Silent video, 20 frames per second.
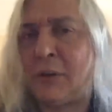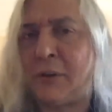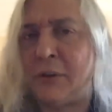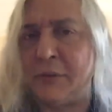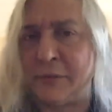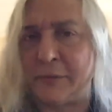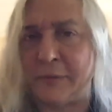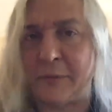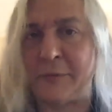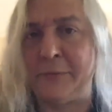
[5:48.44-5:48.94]

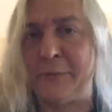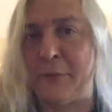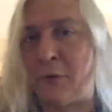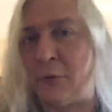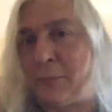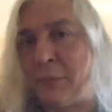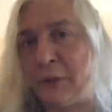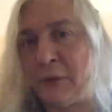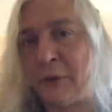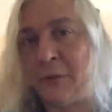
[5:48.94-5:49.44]
of
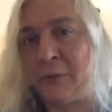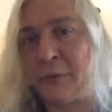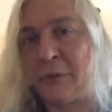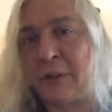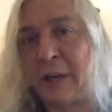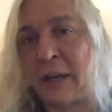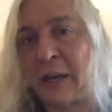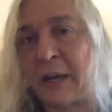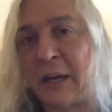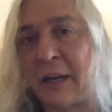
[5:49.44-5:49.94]
full-blown
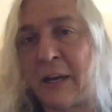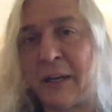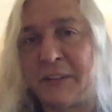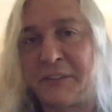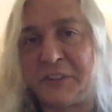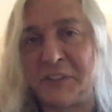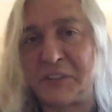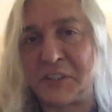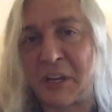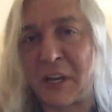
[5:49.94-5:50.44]
uh,
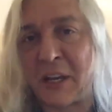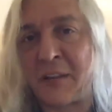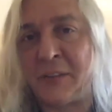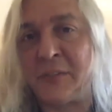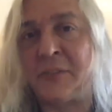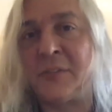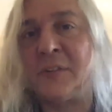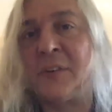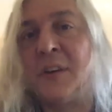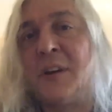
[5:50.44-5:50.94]

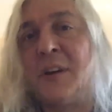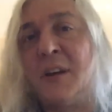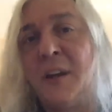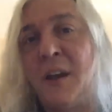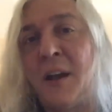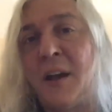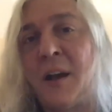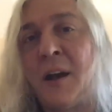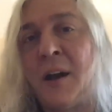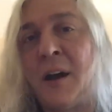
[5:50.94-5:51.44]
designs
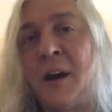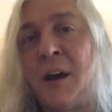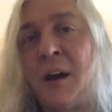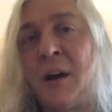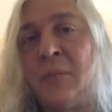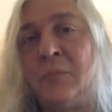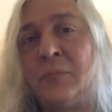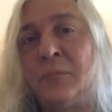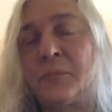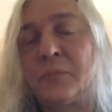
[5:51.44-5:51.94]

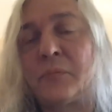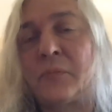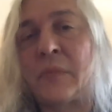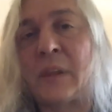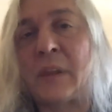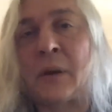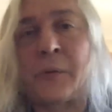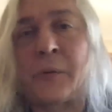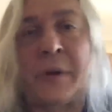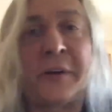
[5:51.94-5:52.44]
um,
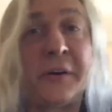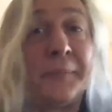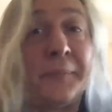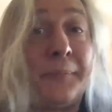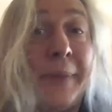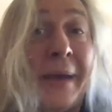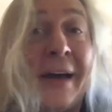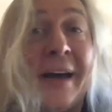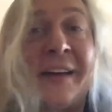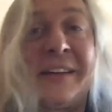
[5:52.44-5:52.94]
around a
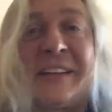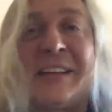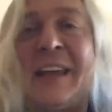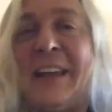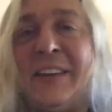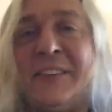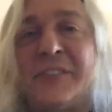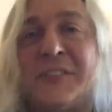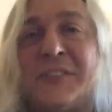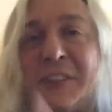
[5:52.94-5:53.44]
bad
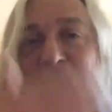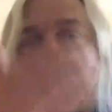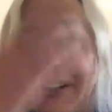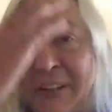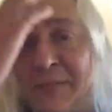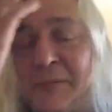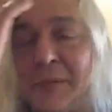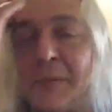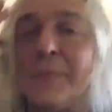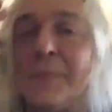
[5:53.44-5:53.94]
case
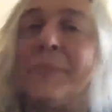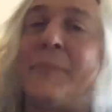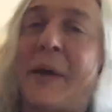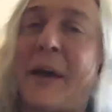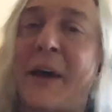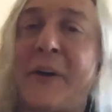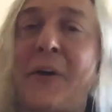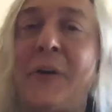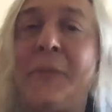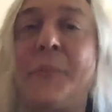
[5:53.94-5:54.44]
study,
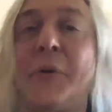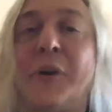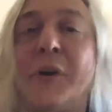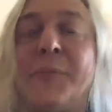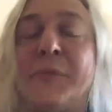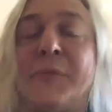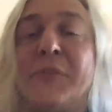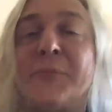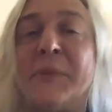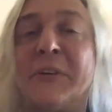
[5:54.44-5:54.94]
bad on
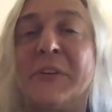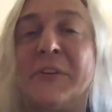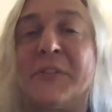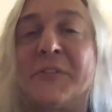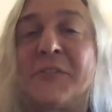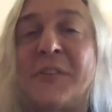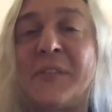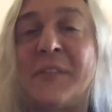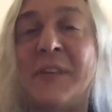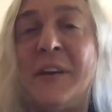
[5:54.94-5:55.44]
purpose
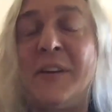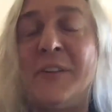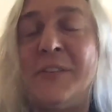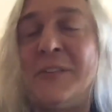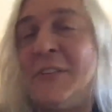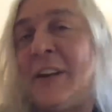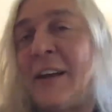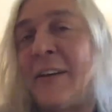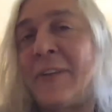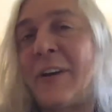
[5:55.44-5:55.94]
because
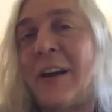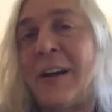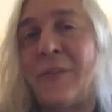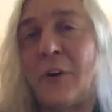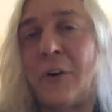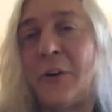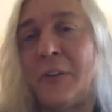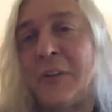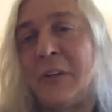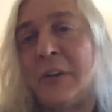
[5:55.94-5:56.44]
you never have
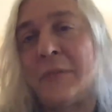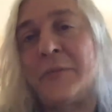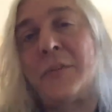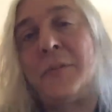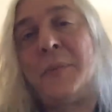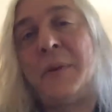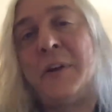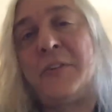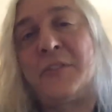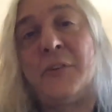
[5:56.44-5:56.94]
all the
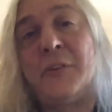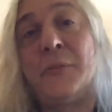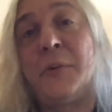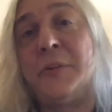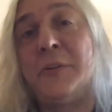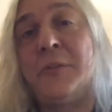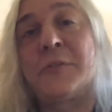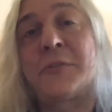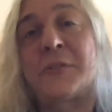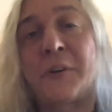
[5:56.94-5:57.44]
information
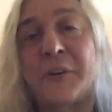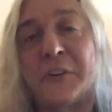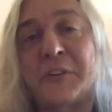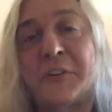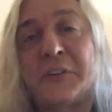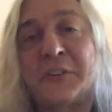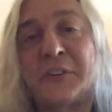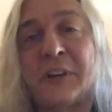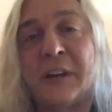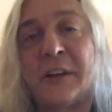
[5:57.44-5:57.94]
when you start a
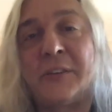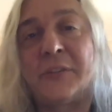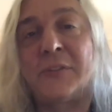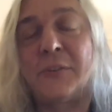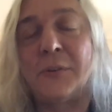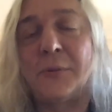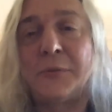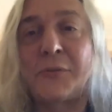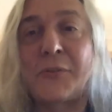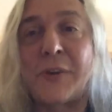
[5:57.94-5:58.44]
design.
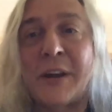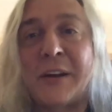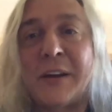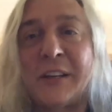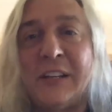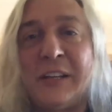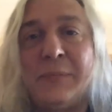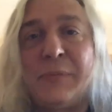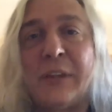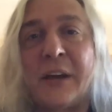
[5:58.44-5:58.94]
So trying to
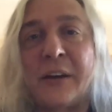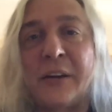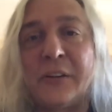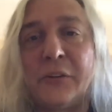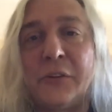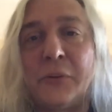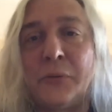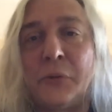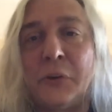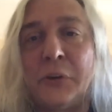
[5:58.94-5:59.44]
keep that a
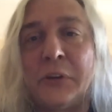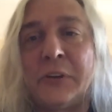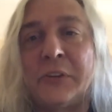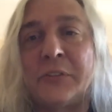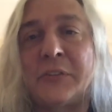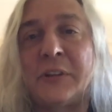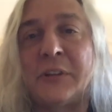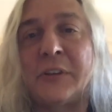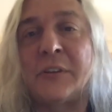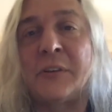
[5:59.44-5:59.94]
little
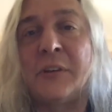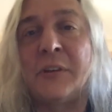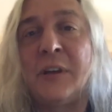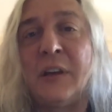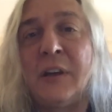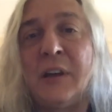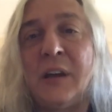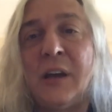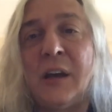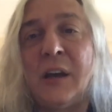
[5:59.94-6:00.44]
realistic.
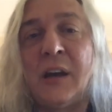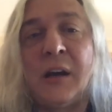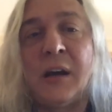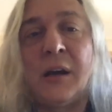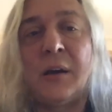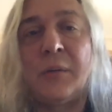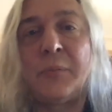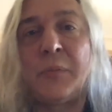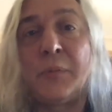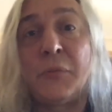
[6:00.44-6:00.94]

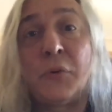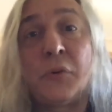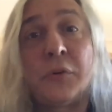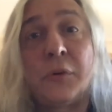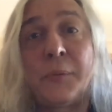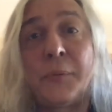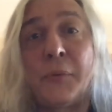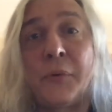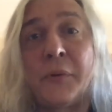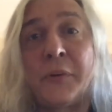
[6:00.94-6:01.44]
Um, but more
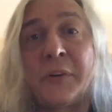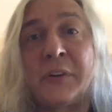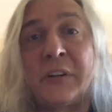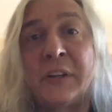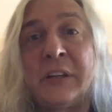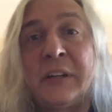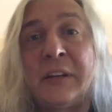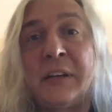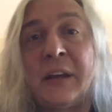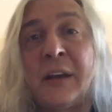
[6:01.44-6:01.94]

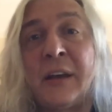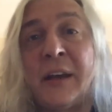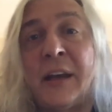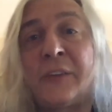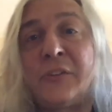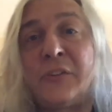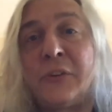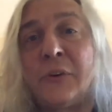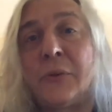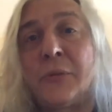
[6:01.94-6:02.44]
importantly, uh,
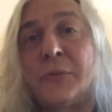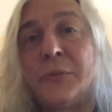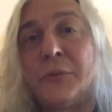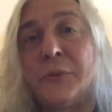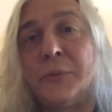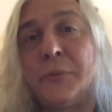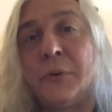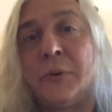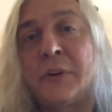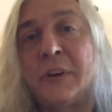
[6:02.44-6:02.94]
as you go through the
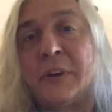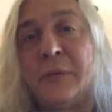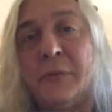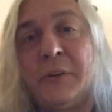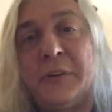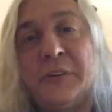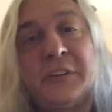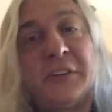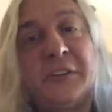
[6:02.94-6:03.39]
book and read the